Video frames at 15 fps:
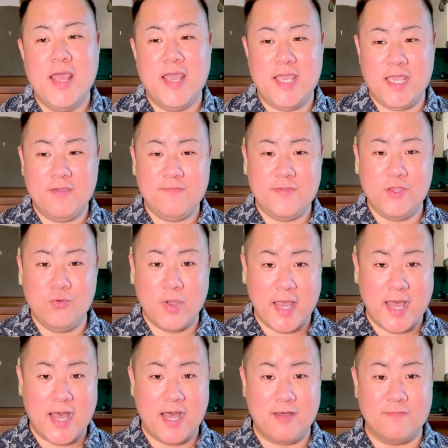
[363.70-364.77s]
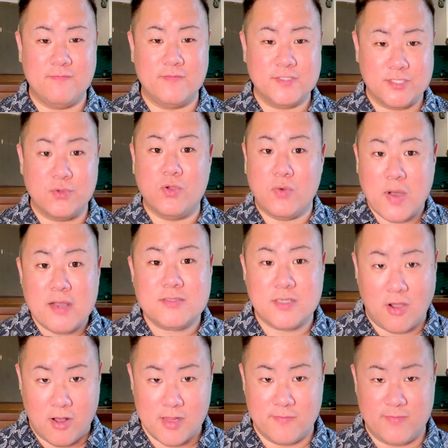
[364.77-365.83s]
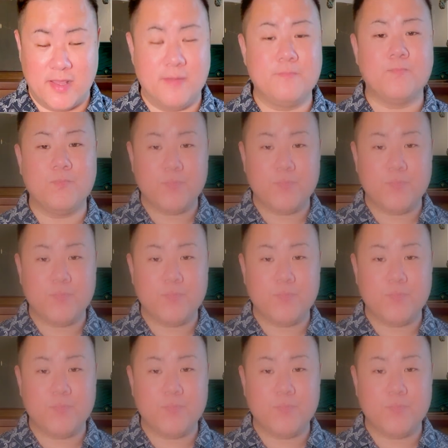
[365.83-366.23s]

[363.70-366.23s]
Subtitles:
go out to all of them,